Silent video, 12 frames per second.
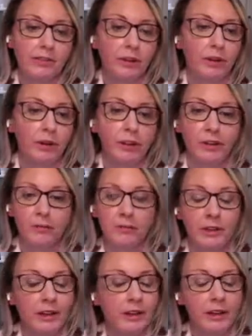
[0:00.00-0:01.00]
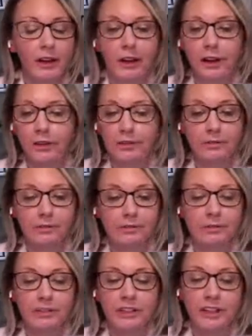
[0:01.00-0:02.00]
showing them uh,
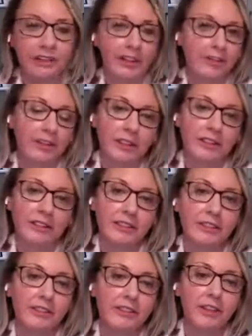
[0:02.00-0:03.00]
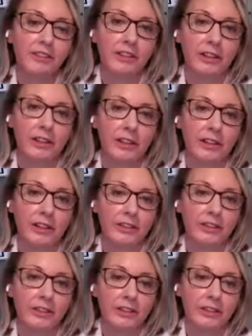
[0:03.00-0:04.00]
data they've collected in session,
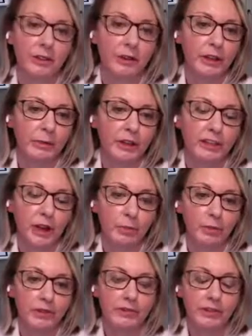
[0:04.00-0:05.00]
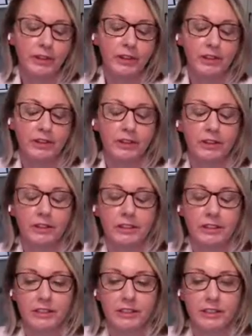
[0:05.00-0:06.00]
and showing them examples of the things that their
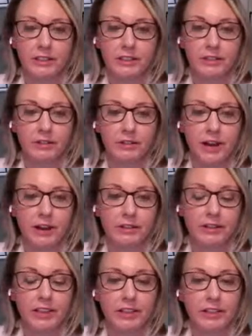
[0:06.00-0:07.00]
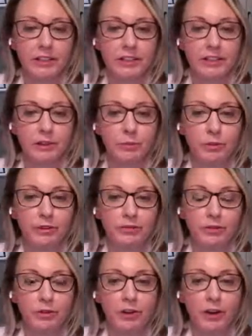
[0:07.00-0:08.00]
kids can do now that they couldn't do
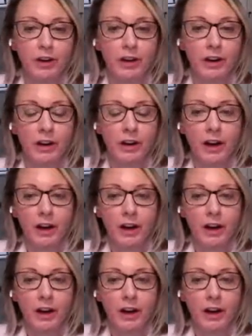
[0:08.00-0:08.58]
before.